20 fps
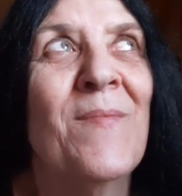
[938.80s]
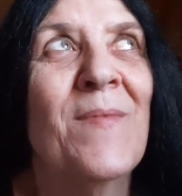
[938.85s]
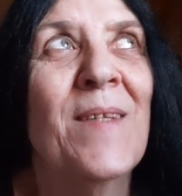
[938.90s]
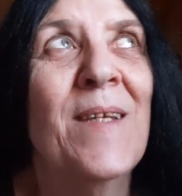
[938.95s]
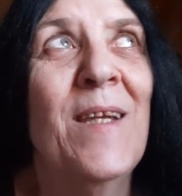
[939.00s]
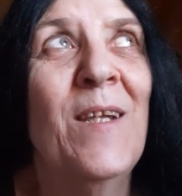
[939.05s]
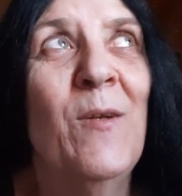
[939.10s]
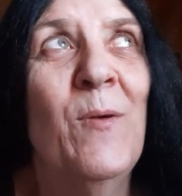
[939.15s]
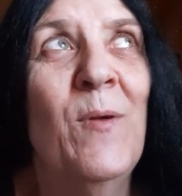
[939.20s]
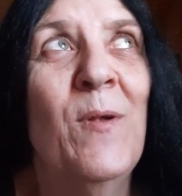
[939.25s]

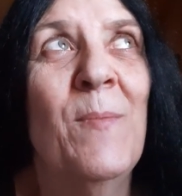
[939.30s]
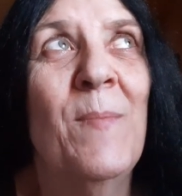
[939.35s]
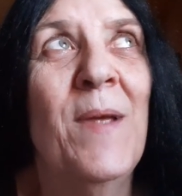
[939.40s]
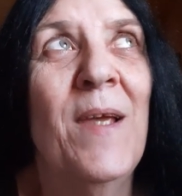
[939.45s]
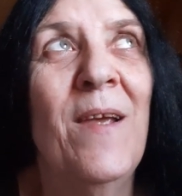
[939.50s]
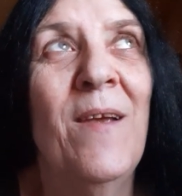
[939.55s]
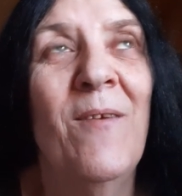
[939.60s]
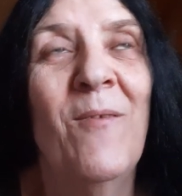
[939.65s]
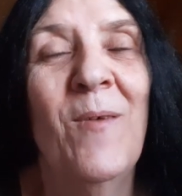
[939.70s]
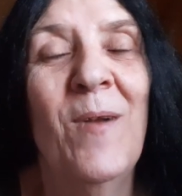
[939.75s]
They do to
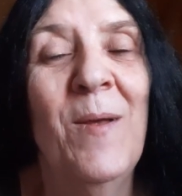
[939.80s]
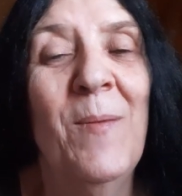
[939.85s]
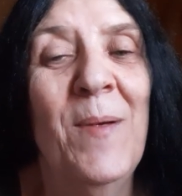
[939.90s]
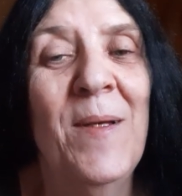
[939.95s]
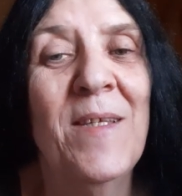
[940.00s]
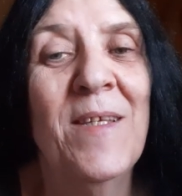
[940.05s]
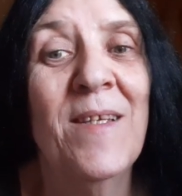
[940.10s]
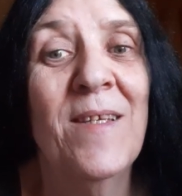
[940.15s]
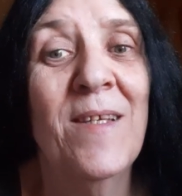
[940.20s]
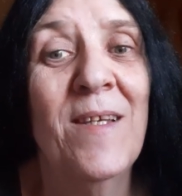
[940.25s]
me when I
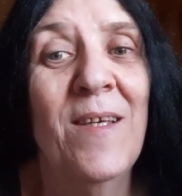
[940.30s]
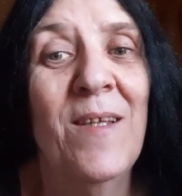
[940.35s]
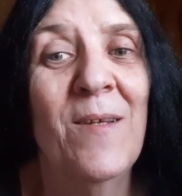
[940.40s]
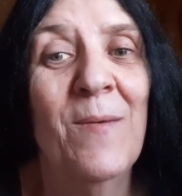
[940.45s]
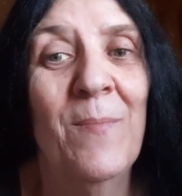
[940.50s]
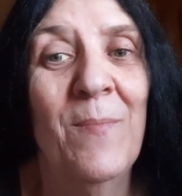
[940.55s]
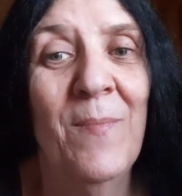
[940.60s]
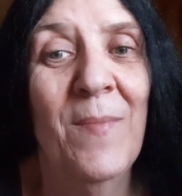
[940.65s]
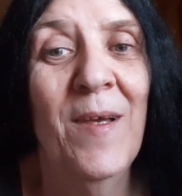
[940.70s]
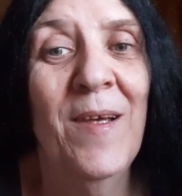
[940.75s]
meant to see
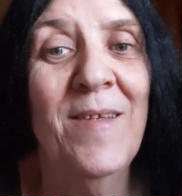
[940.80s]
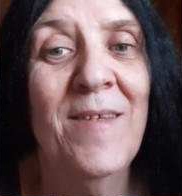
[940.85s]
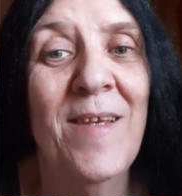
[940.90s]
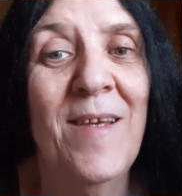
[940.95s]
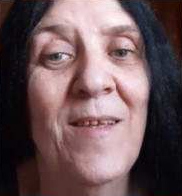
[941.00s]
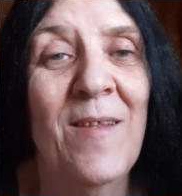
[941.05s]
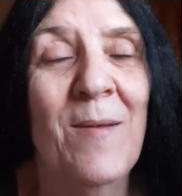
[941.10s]
them. I see